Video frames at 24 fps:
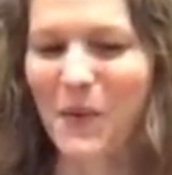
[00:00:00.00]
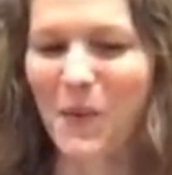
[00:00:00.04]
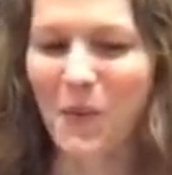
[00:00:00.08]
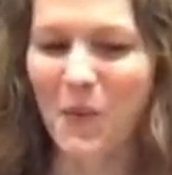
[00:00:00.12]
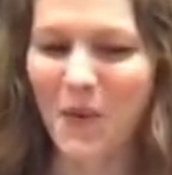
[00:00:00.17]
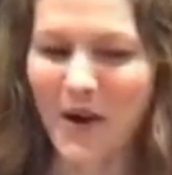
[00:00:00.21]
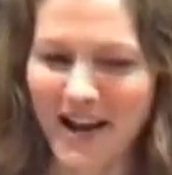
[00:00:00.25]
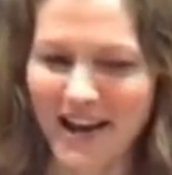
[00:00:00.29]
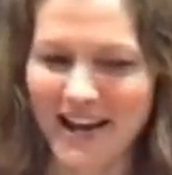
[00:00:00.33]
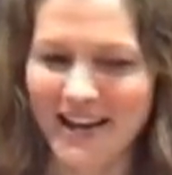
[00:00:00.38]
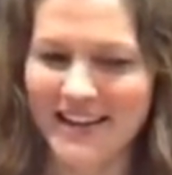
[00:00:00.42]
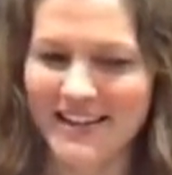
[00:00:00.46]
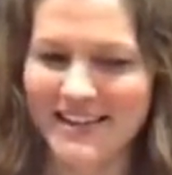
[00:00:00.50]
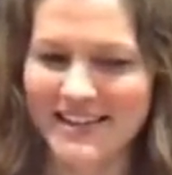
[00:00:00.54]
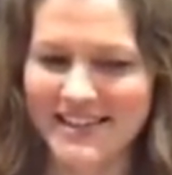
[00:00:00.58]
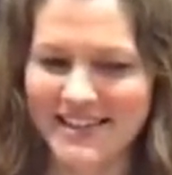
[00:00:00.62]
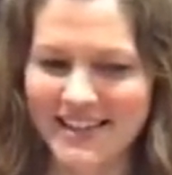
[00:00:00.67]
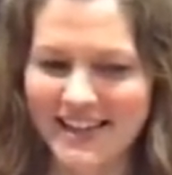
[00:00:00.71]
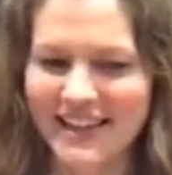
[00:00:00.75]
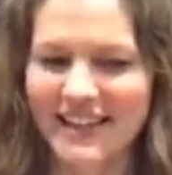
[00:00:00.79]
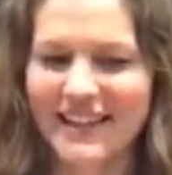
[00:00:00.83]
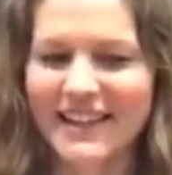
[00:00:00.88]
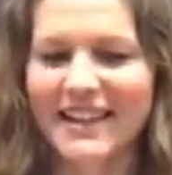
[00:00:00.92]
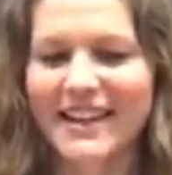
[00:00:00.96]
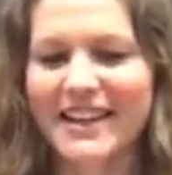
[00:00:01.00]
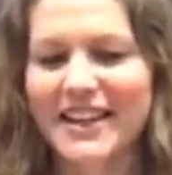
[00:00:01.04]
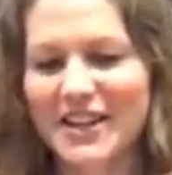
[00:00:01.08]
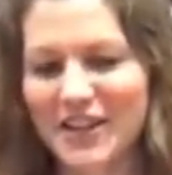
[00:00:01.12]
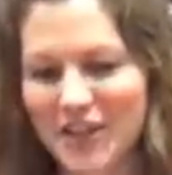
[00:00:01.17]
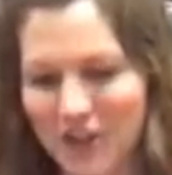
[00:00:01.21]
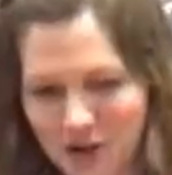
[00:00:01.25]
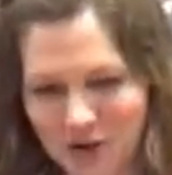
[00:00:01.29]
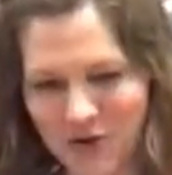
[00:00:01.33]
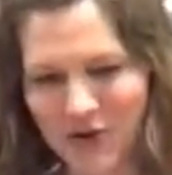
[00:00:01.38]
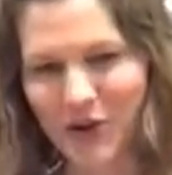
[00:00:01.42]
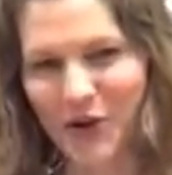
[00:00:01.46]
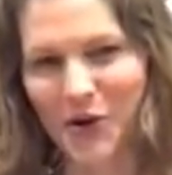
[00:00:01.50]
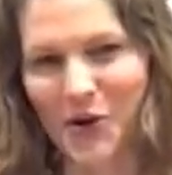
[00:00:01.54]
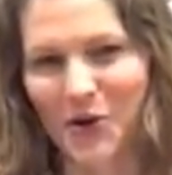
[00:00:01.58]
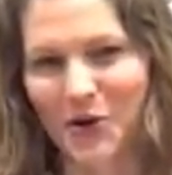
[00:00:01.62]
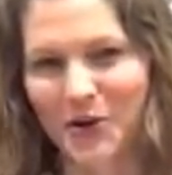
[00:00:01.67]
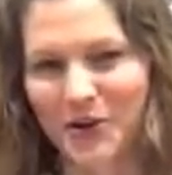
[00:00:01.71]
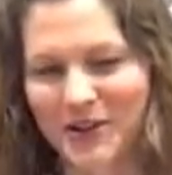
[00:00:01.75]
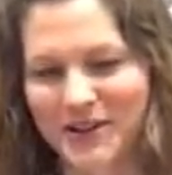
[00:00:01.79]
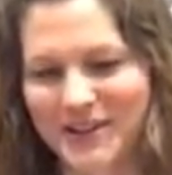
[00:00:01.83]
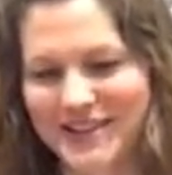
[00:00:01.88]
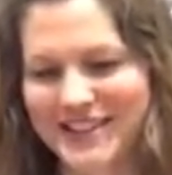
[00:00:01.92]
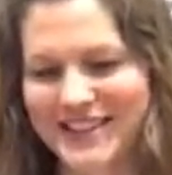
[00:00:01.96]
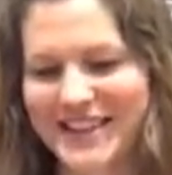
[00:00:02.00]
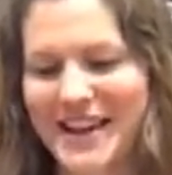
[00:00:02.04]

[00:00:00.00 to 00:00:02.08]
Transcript: winged unicorns?